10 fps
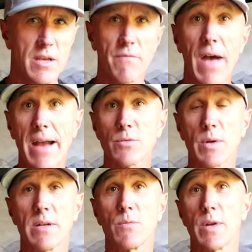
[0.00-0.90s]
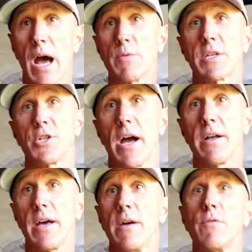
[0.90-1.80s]
In fact, when I was a
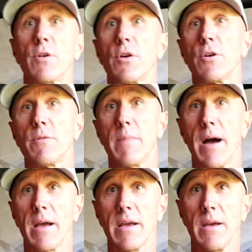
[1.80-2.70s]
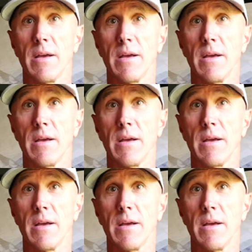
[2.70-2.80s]
child, I overheard my